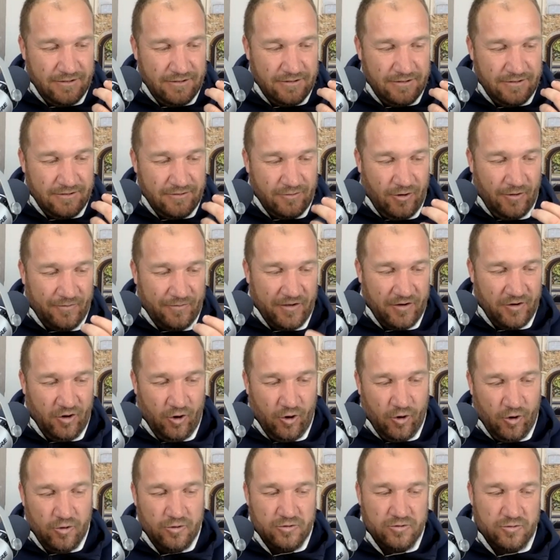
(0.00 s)
You've got that
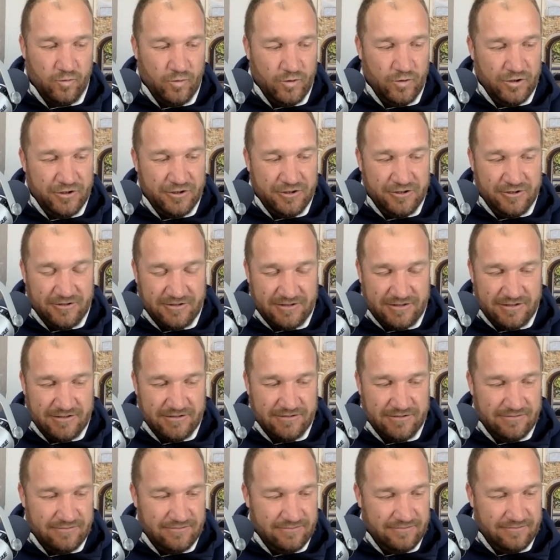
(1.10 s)
old world
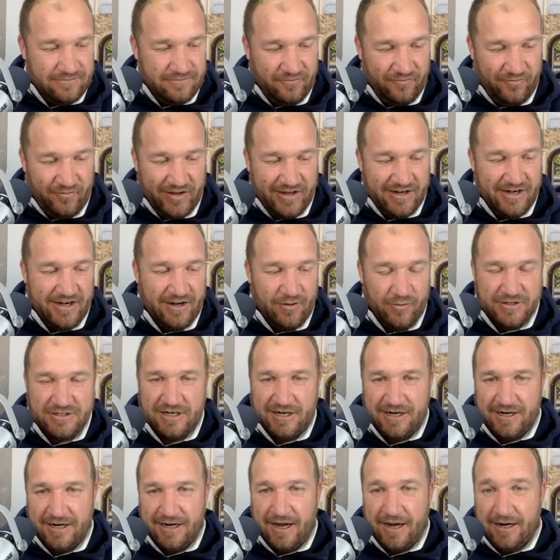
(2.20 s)
feeling, which
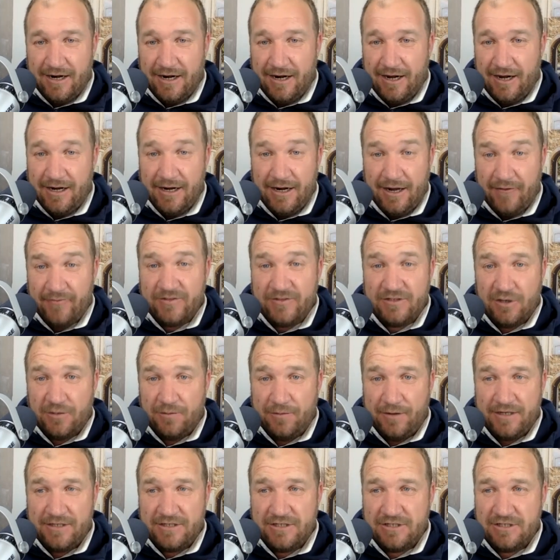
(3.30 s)
I I, I love so
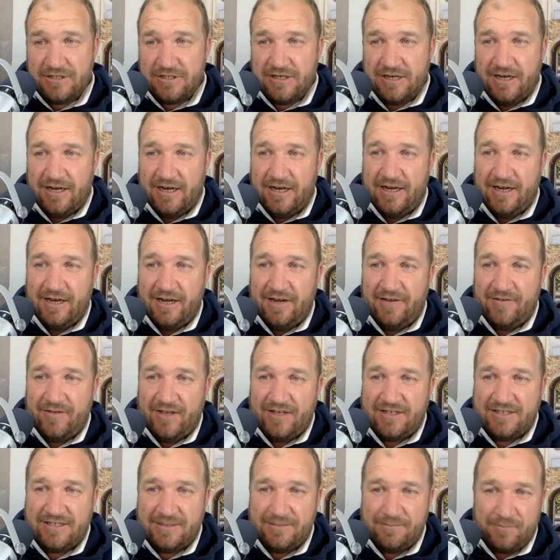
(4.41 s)
much, uh, and
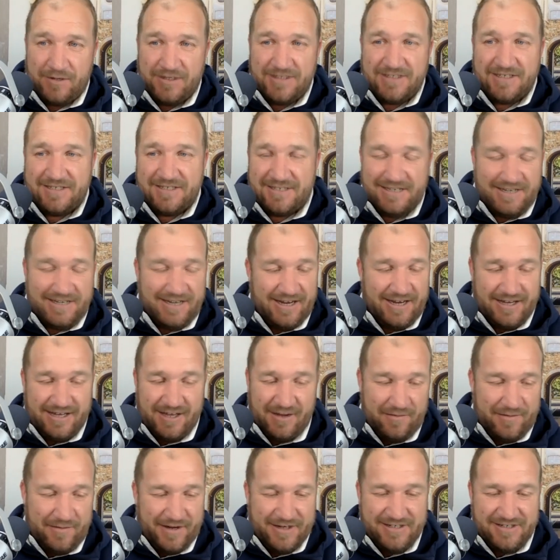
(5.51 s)
that simplicity again,
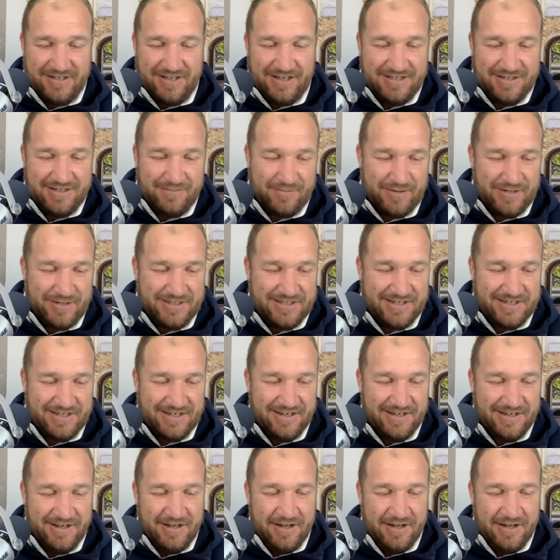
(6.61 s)
coming back to that simplicity.